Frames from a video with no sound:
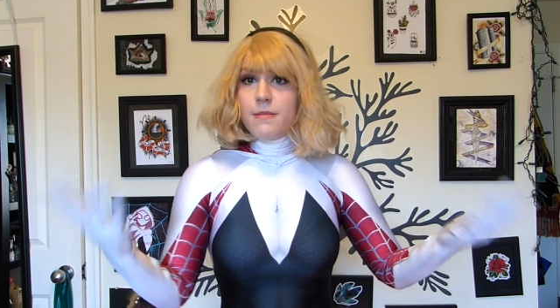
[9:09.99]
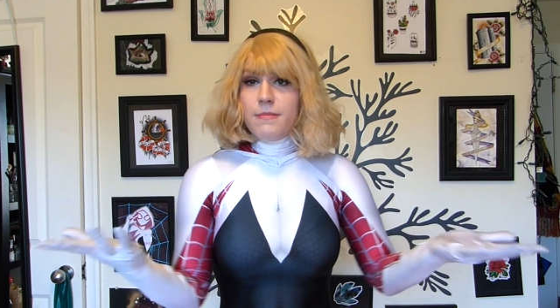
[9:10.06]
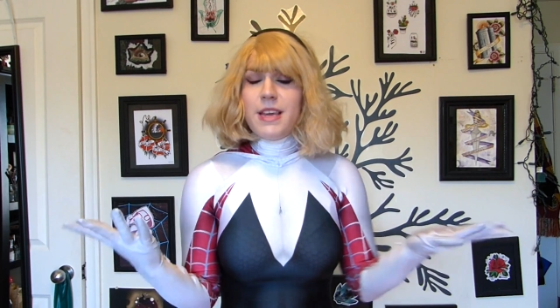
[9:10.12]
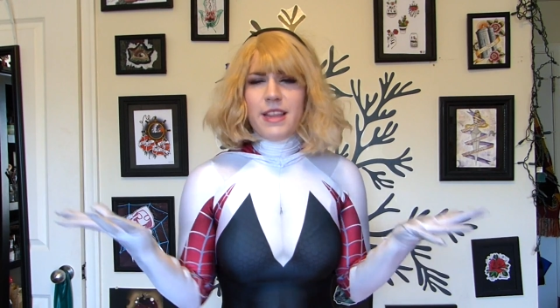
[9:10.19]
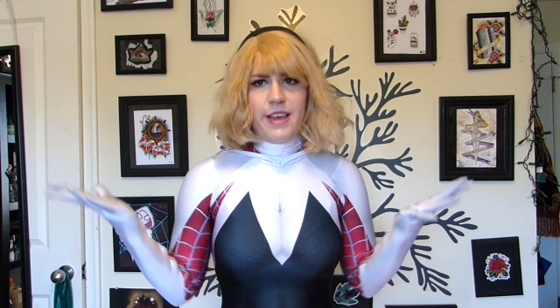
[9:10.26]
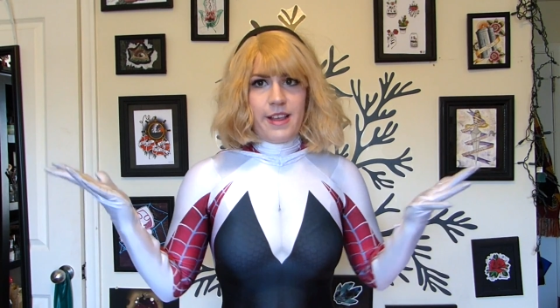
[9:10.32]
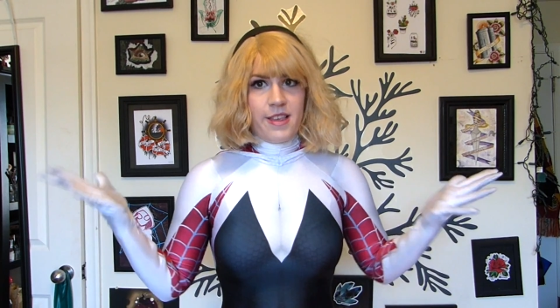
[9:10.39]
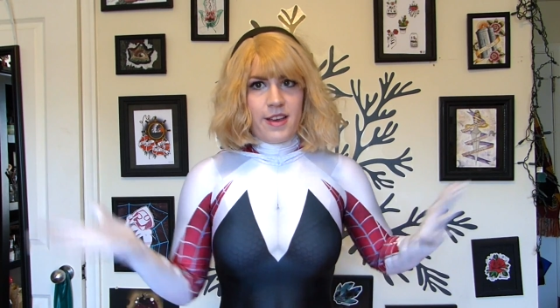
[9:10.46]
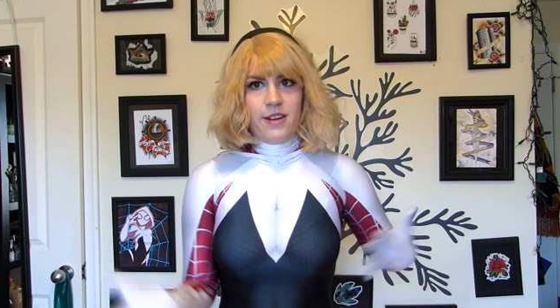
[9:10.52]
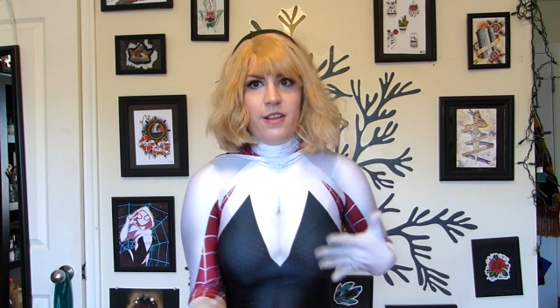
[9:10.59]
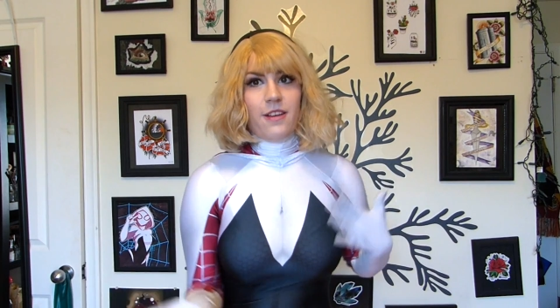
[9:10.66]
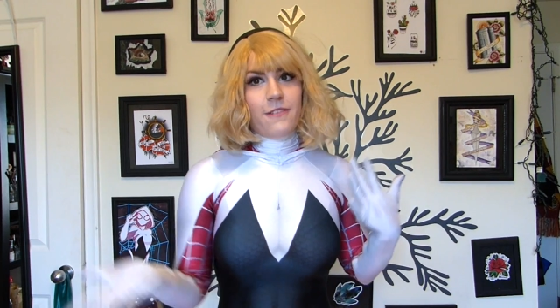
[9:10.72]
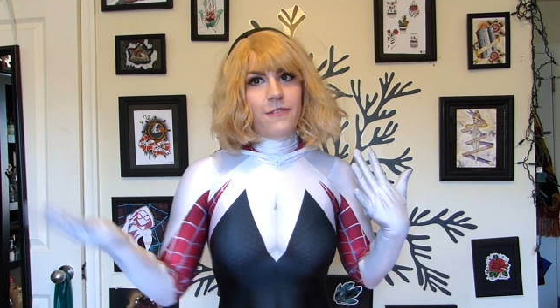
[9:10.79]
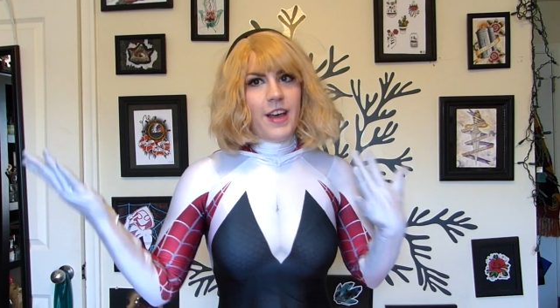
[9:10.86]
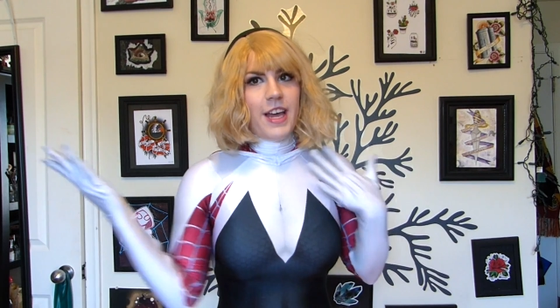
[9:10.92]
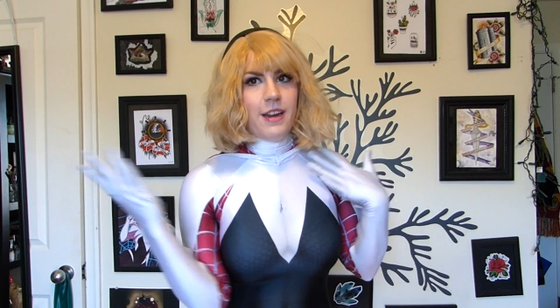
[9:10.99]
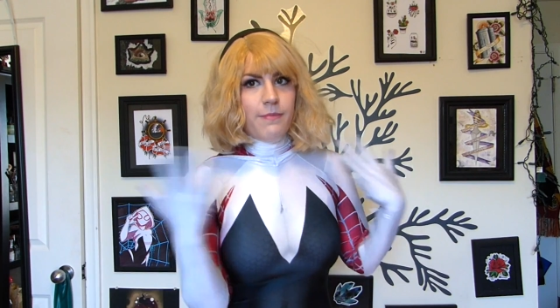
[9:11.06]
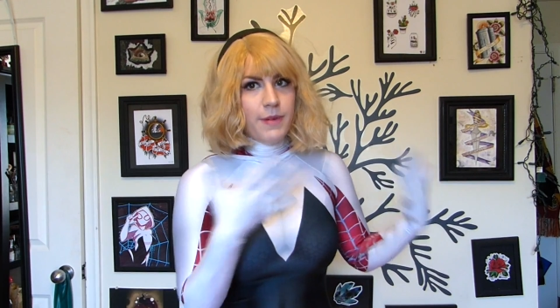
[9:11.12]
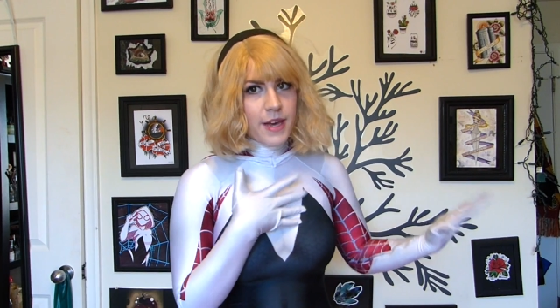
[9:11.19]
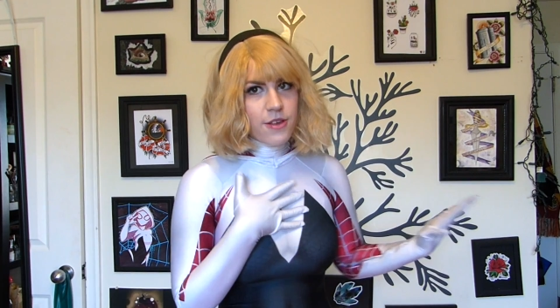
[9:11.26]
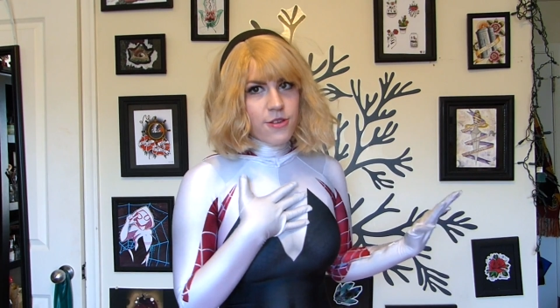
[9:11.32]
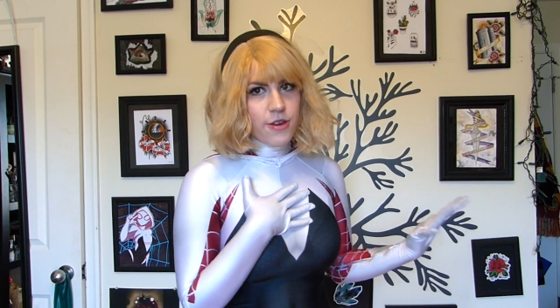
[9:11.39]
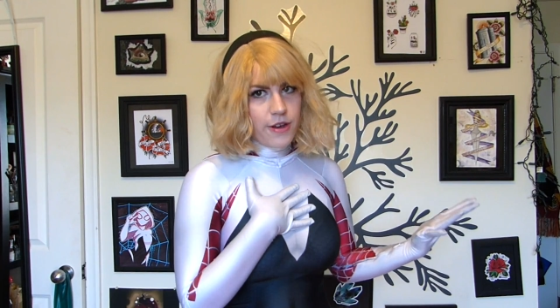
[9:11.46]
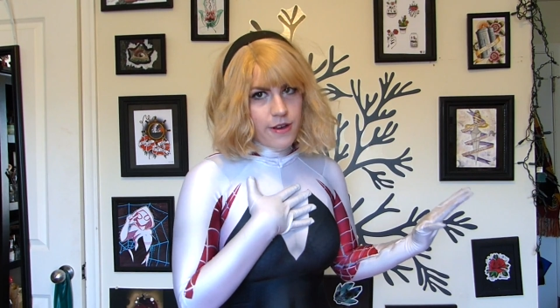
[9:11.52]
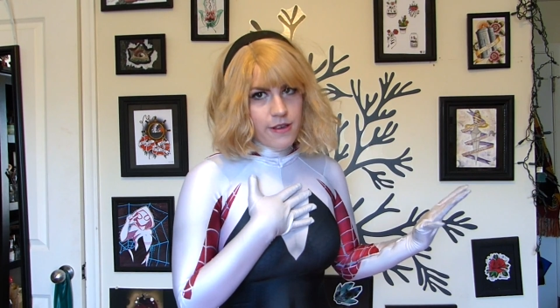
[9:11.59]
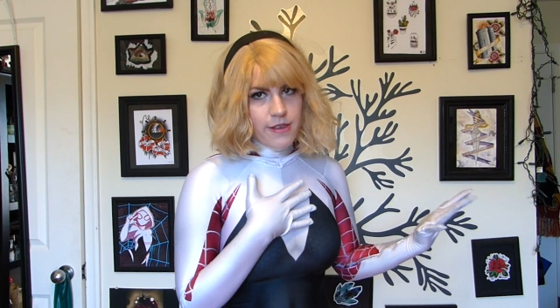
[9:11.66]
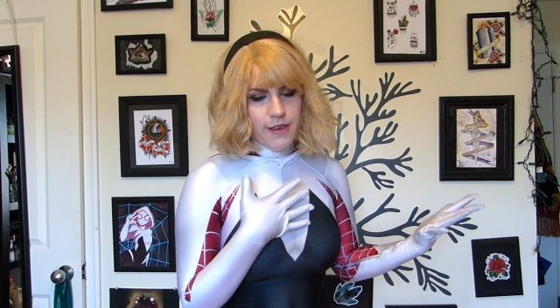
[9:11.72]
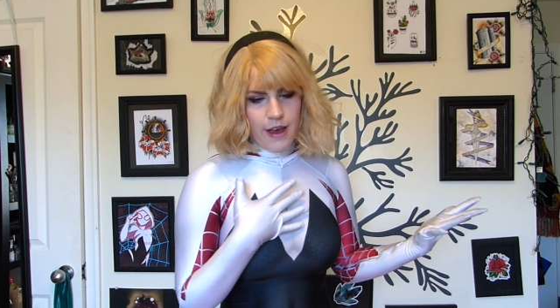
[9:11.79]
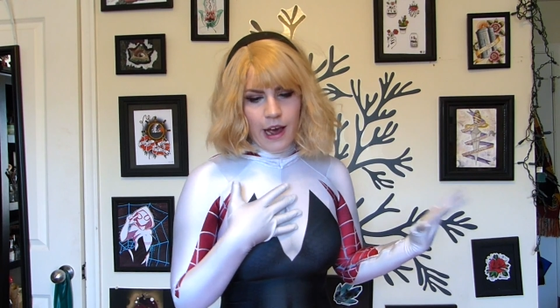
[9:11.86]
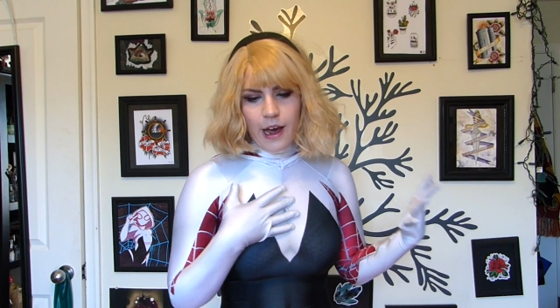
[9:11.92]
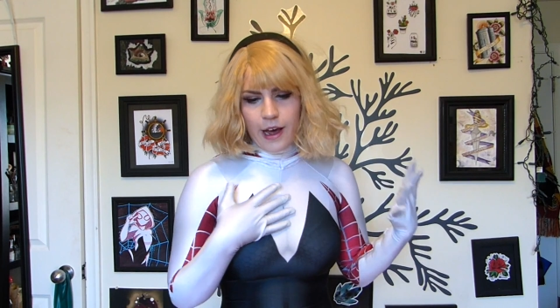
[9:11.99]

at me, like it's gonna look fine in pictures,